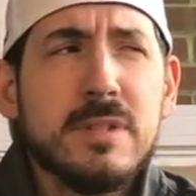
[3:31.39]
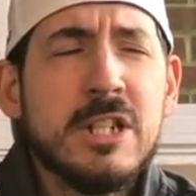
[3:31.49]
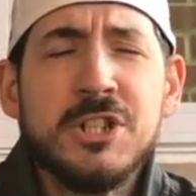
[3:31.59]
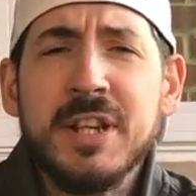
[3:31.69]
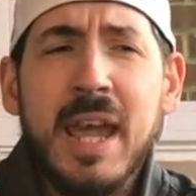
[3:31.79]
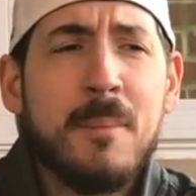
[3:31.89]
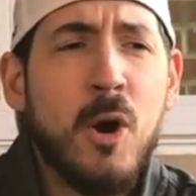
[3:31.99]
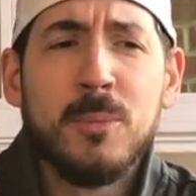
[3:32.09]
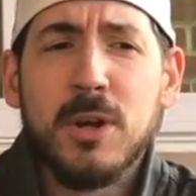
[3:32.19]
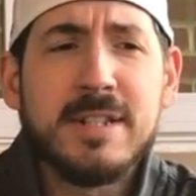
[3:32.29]
She came
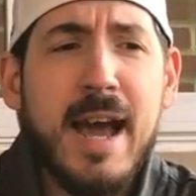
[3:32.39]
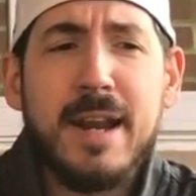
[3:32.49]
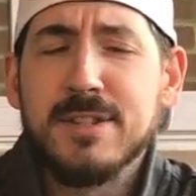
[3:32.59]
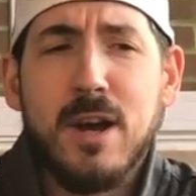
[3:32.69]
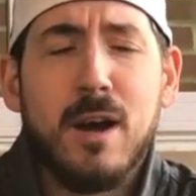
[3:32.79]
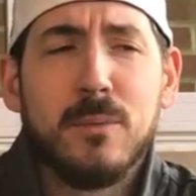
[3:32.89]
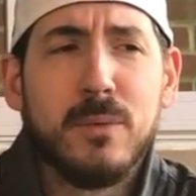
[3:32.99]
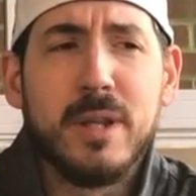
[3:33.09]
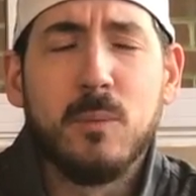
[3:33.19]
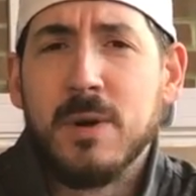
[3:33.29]
home, looked at it, saw it
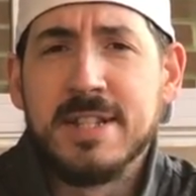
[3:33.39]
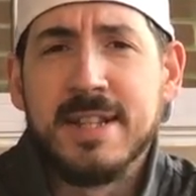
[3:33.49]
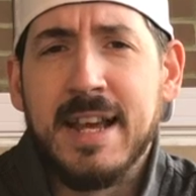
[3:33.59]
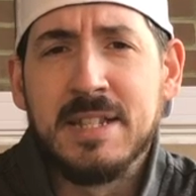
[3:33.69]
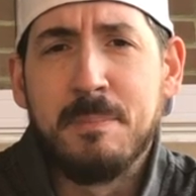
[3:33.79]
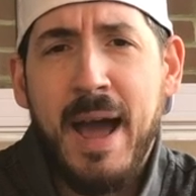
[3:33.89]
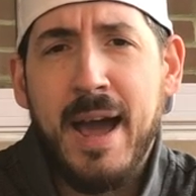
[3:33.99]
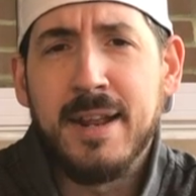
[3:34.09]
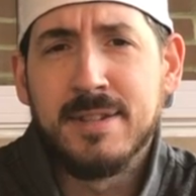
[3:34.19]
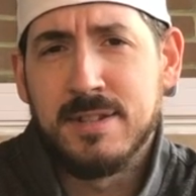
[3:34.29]
really wasn't as
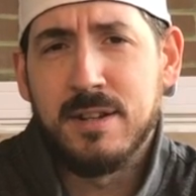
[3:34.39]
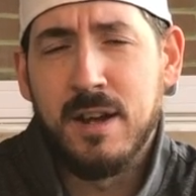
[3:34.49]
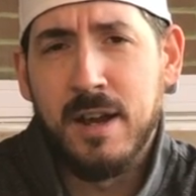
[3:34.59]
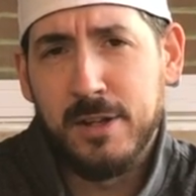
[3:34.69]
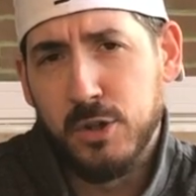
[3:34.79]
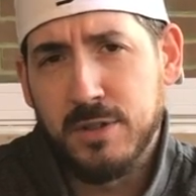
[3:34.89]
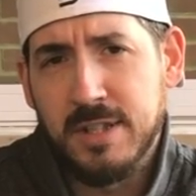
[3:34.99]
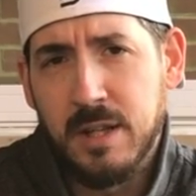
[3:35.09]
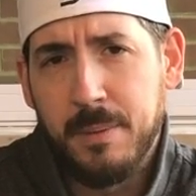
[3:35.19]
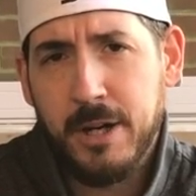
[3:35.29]
bad as it looked
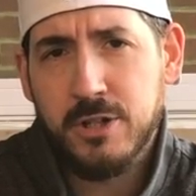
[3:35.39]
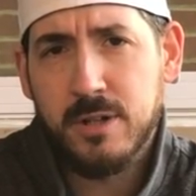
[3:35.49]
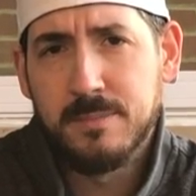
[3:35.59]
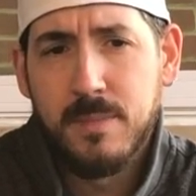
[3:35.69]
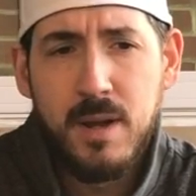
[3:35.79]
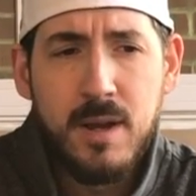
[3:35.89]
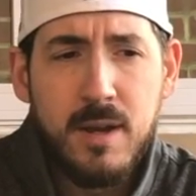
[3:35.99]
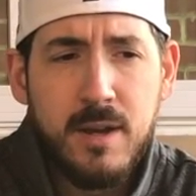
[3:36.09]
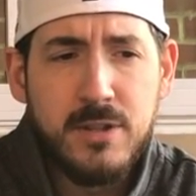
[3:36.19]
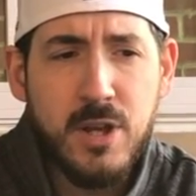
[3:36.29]
in the picture.
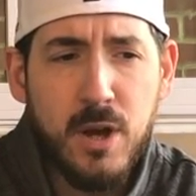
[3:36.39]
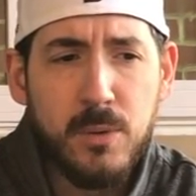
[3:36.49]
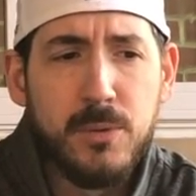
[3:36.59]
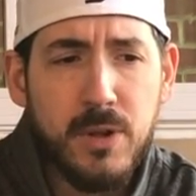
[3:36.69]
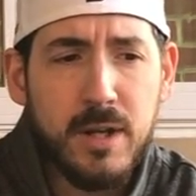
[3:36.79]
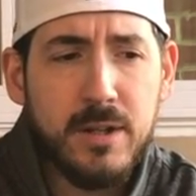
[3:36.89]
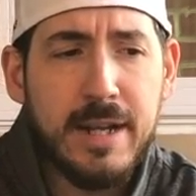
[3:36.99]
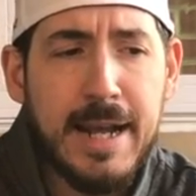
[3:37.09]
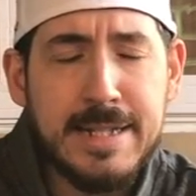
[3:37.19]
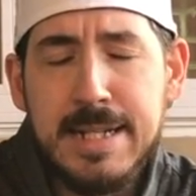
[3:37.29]
So
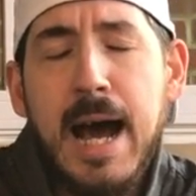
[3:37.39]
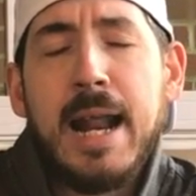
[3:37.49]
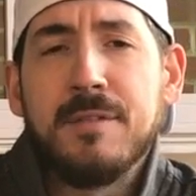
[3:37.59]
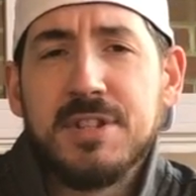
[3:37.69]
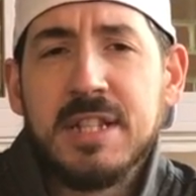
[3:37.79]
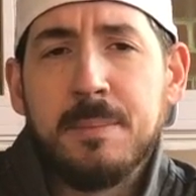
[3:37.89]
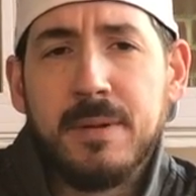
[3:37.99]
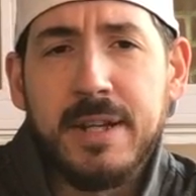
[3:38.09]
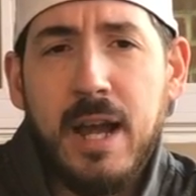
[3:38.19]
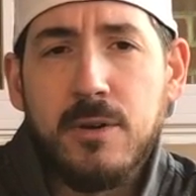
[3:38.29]
luckily, I did not have to sleep
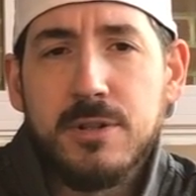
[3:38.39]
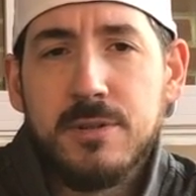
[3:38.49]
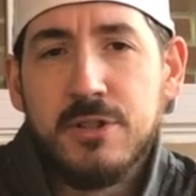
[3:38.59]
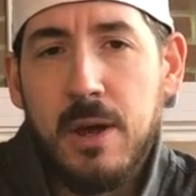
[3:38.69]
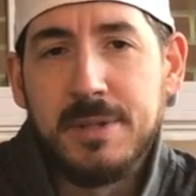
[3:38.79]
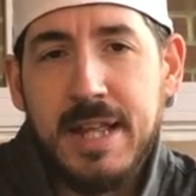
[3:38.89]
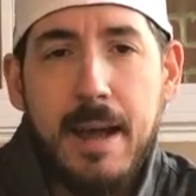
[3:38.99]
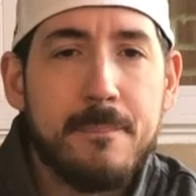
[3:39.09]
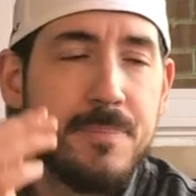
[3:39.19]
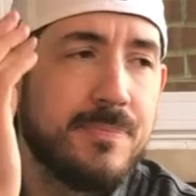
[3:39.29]
on the couch. So that was that.